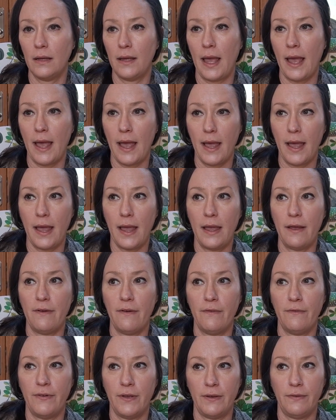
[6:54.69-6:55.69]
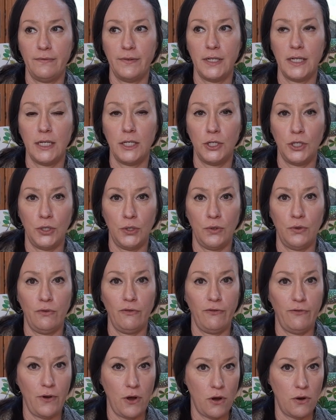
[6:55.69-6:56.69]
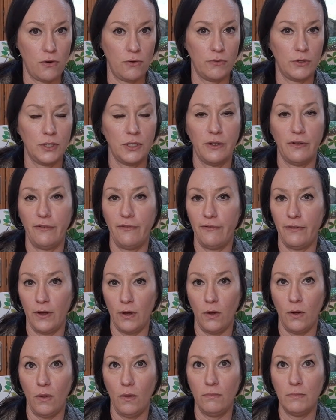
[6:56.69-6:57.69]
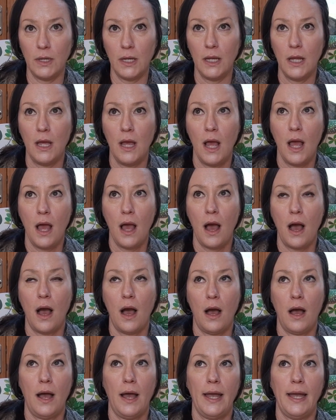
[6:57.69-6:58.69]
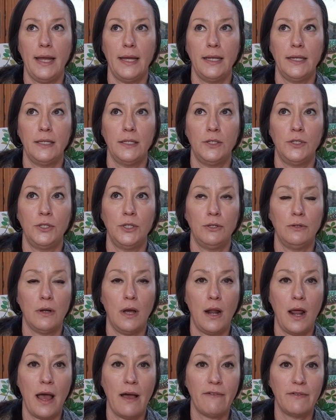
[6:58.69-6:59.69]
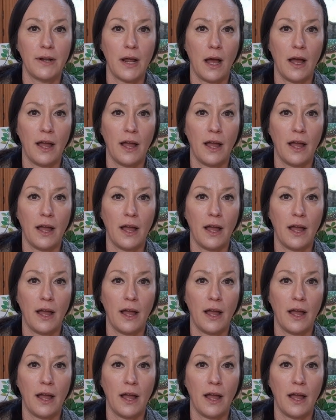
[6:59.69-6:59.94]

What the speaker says: A52 phone to film. I do not have an